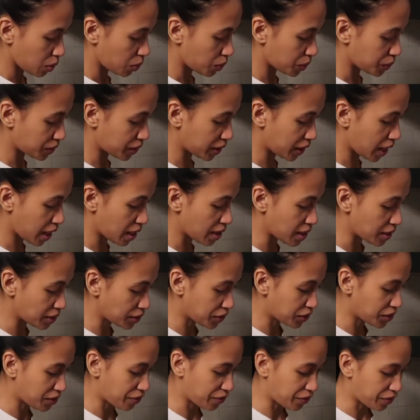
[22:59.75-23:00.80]
Once again, this
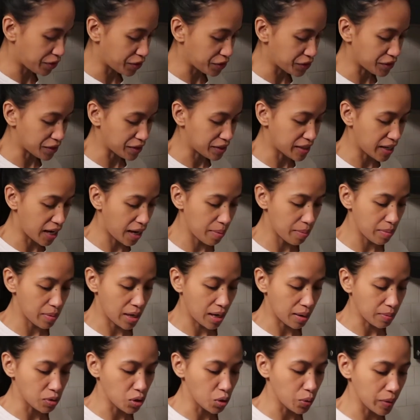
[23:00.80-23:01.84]
is the first attempt that
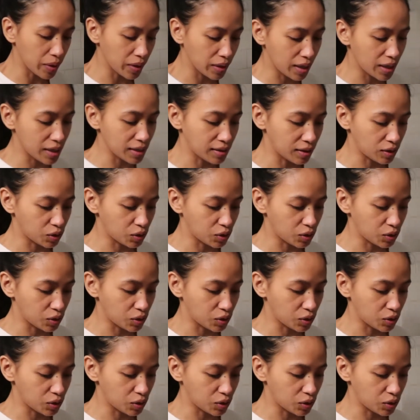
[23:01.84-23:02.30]
I'm doing this.